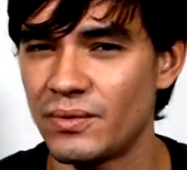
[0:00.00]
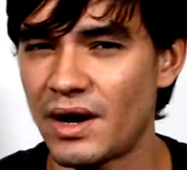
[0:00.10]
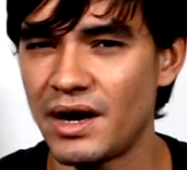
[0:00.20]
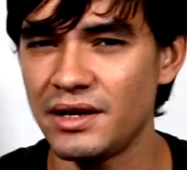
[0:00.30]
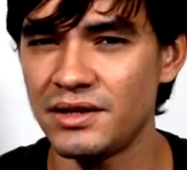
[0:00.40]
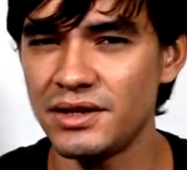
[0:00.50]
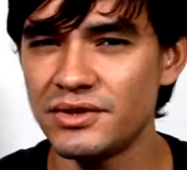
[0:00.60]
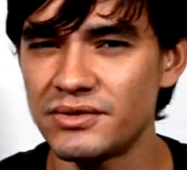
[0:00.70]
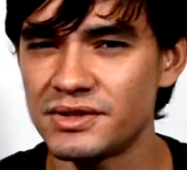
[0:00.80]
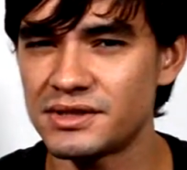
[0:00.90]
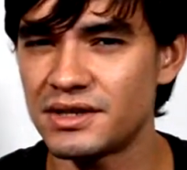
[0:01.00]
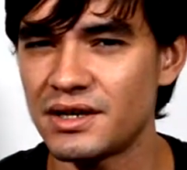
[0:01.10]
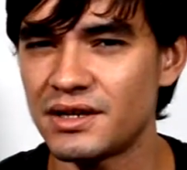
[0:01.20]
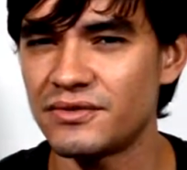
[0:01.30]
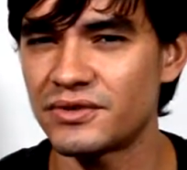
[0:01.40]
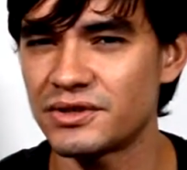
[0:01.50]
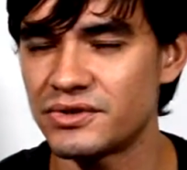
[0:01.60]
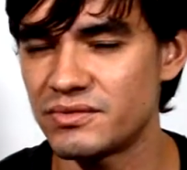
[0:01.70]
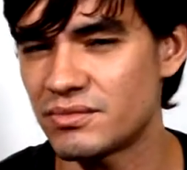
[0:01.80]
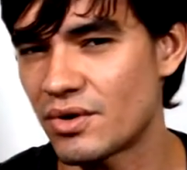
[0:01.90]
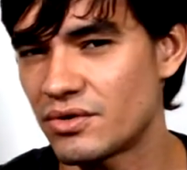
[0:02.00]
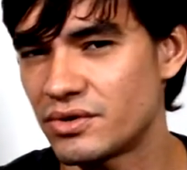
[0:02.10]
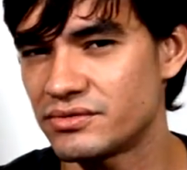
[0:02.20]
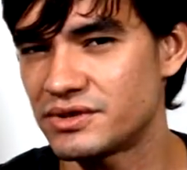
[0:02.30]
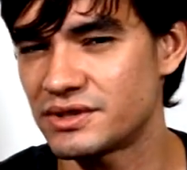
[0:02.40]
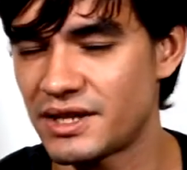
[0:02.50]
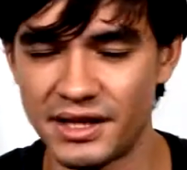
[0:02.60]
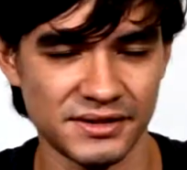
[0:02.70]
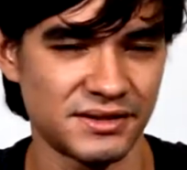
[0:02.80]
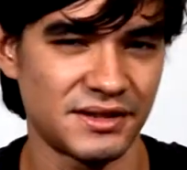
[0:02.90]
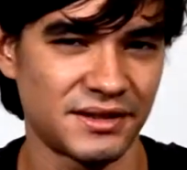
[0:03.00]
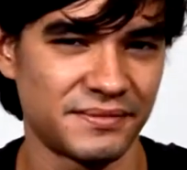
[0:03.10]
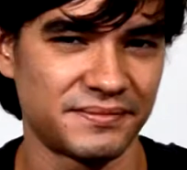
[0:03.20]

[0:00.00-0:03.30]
I need to study for tomorrow's test.